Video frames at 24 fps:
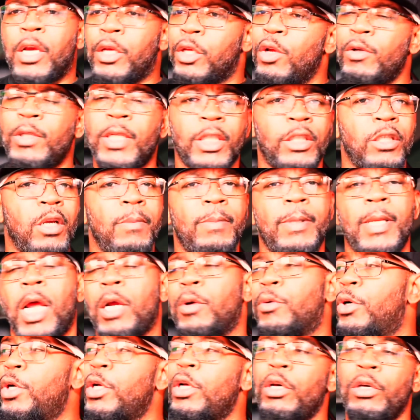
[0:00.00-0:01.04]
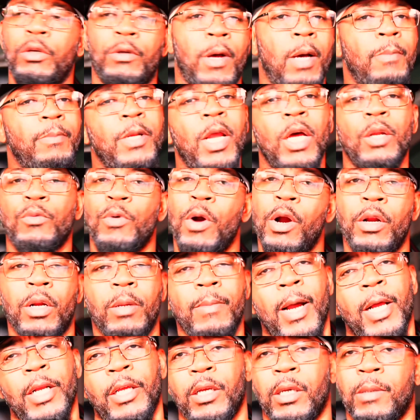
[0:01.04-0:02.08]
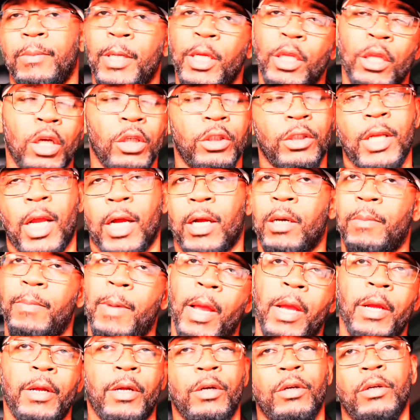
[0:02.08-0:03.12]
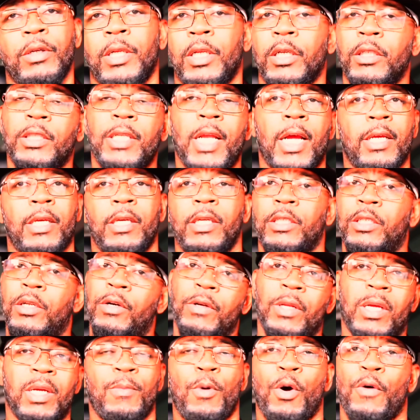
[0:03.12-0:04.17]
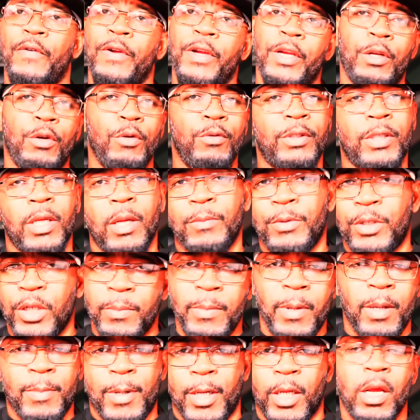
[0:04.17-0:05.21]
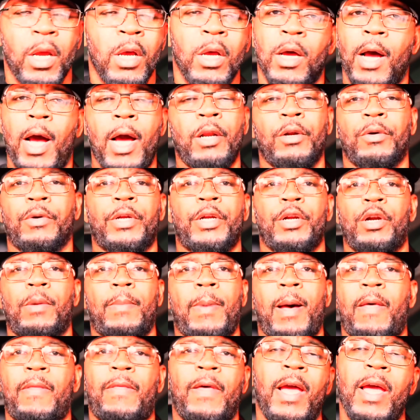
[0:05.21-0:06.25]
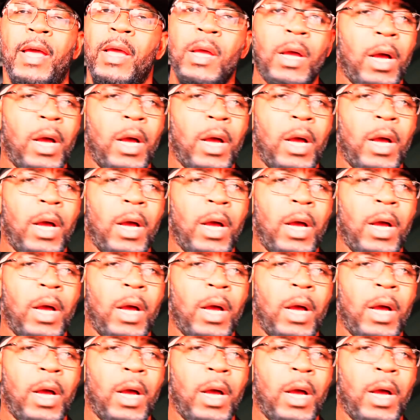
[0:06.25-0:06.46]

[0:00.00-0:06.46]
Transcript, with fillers: You just gonna be like, well, I'm not worried about him. He looks like a banger. It looks like he's gonna come over here and do something to me, but I don't care about that.